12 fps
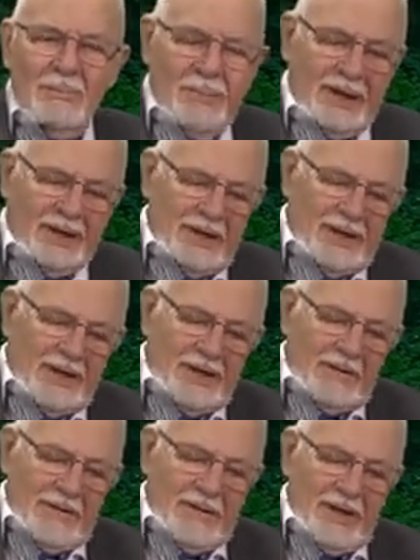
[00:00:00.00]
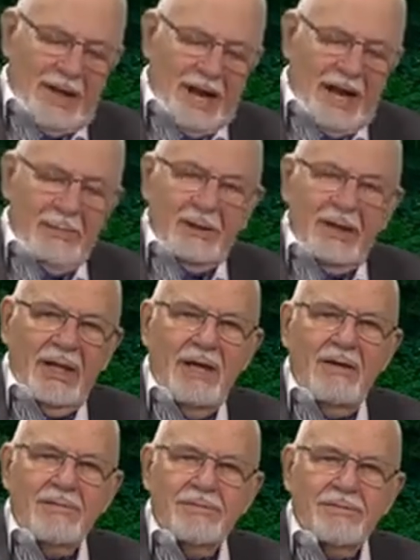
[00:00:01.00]
But I
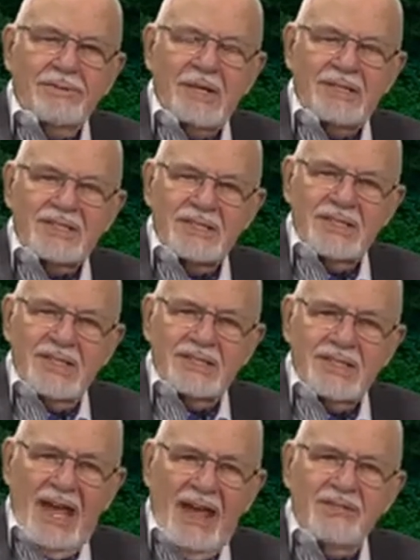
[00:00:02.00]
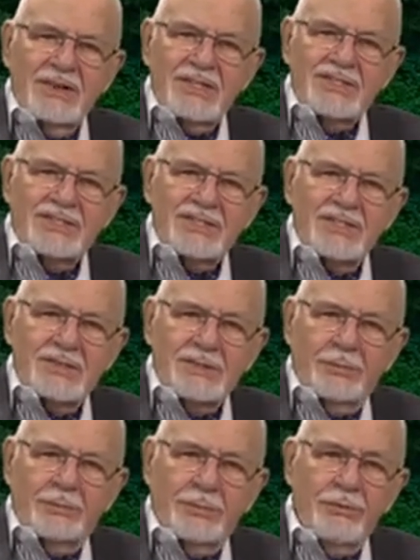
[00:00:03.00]
believe there's evidence
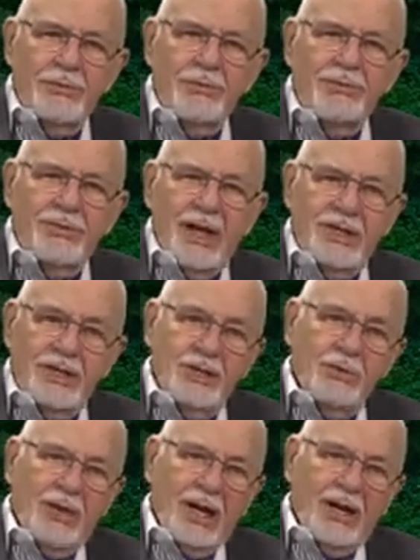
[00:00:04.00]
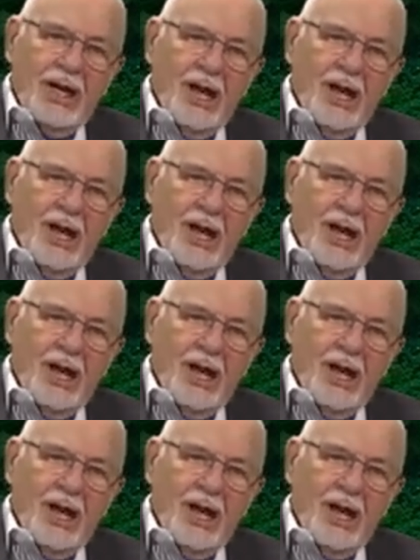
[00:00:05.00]
to prove that you can